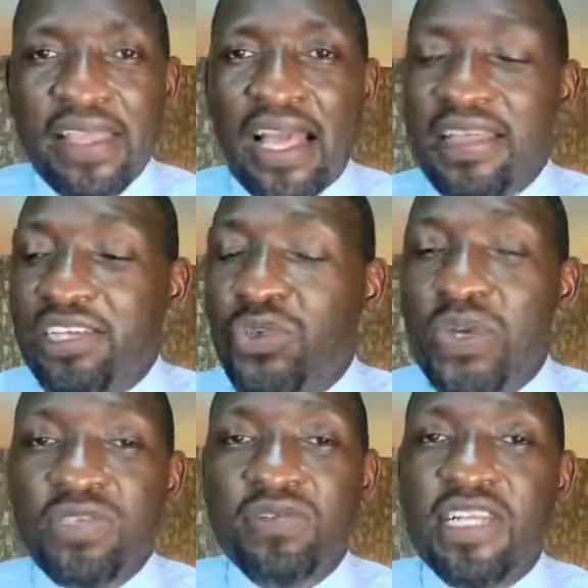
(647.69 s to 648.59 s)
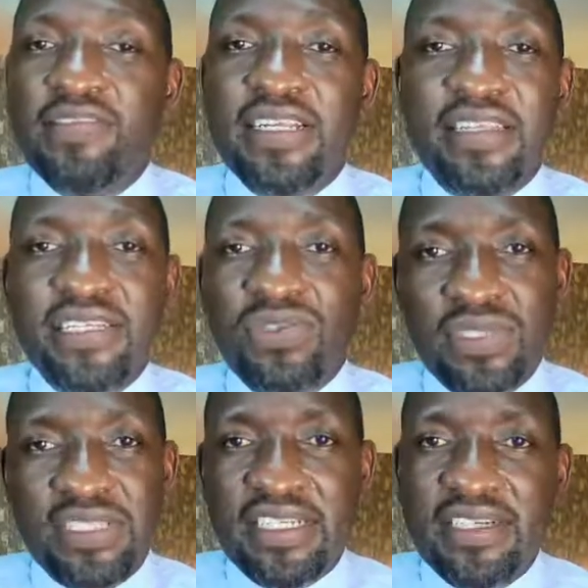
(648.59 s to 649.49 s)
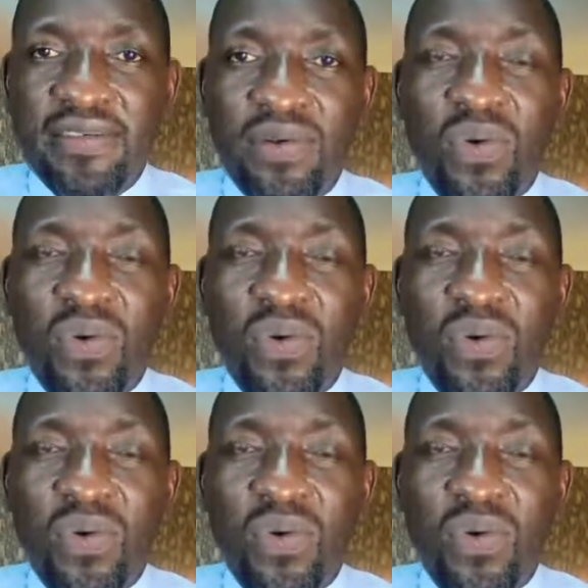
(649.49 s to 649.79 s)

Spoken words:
And there are two ways of delivering that oxygen.